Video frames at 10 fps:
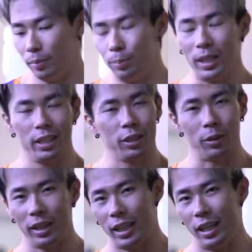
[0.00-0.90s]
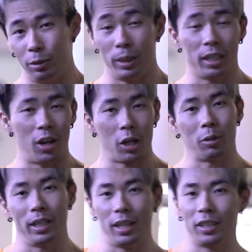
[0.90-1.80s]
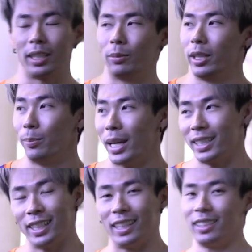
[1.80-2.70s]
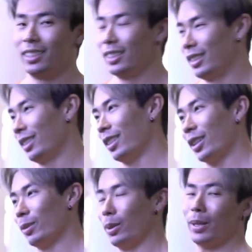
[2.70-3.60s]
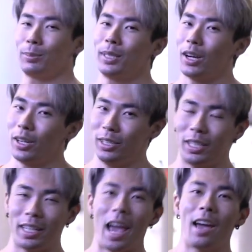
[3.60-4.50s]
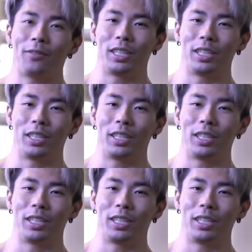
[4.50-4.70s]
but strength gains, we can all agree, are some of the best PRs you can have.